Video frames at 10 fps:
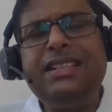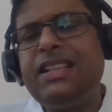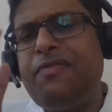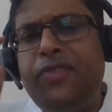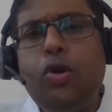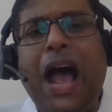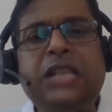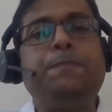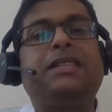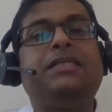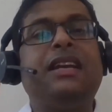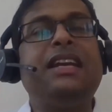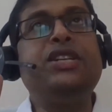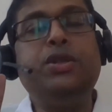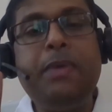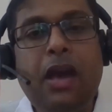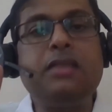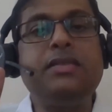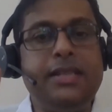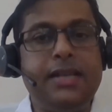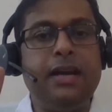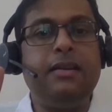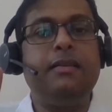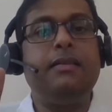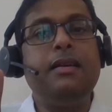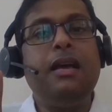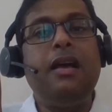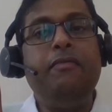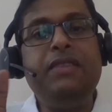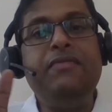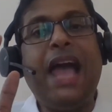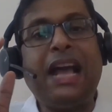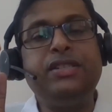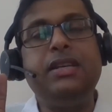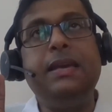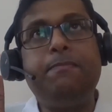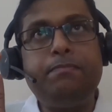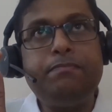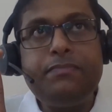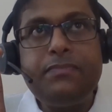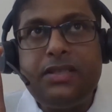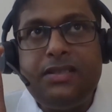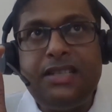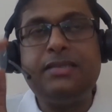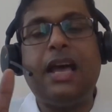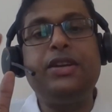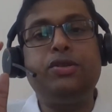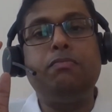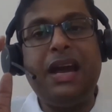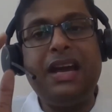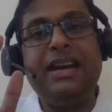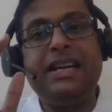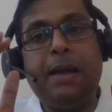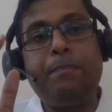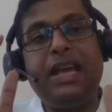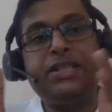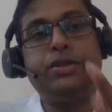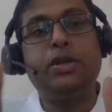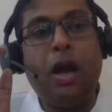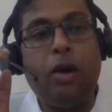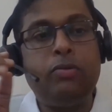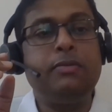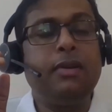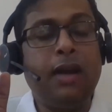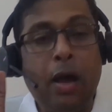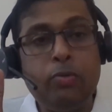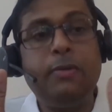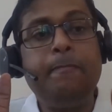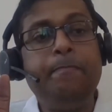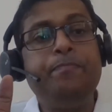These are a few aspects that needs to be considered when we actually decide to migrate an application to cloud.